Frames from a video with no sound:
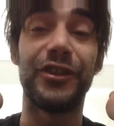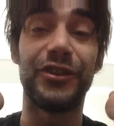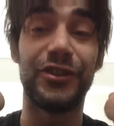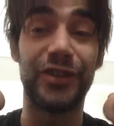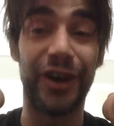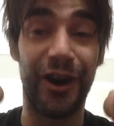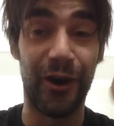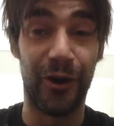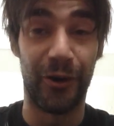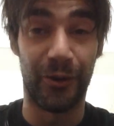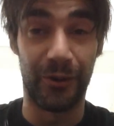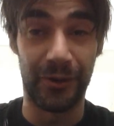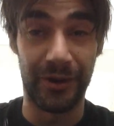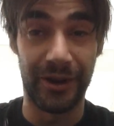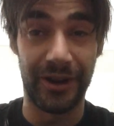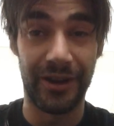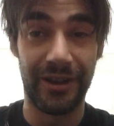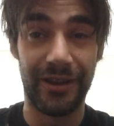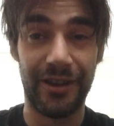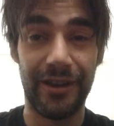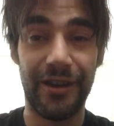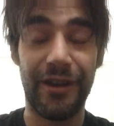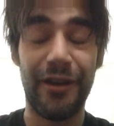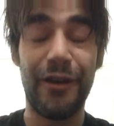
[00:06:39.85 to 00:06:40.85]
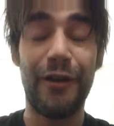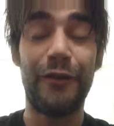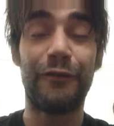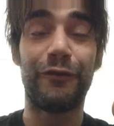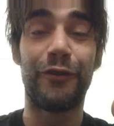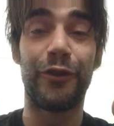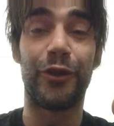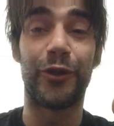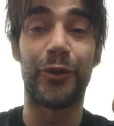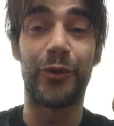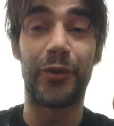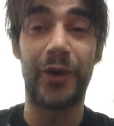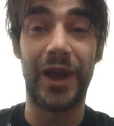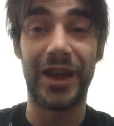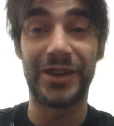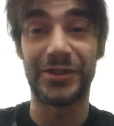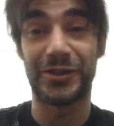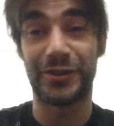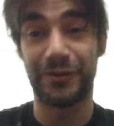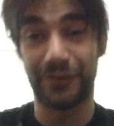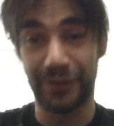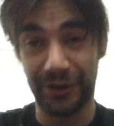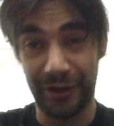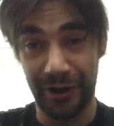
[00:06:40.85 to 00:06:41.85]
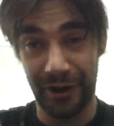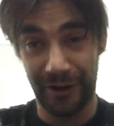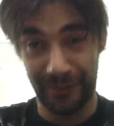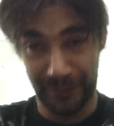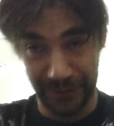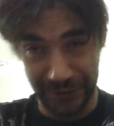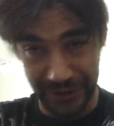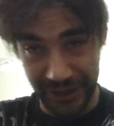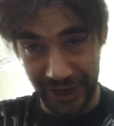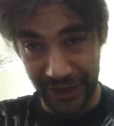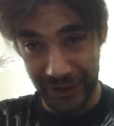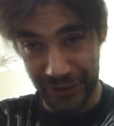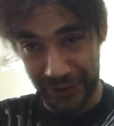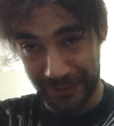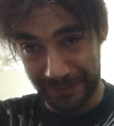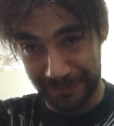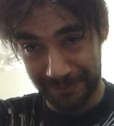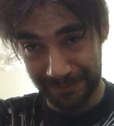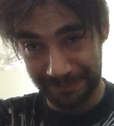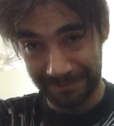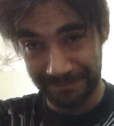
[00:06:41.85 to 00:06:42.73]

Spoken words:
tone for the rest of the conversation.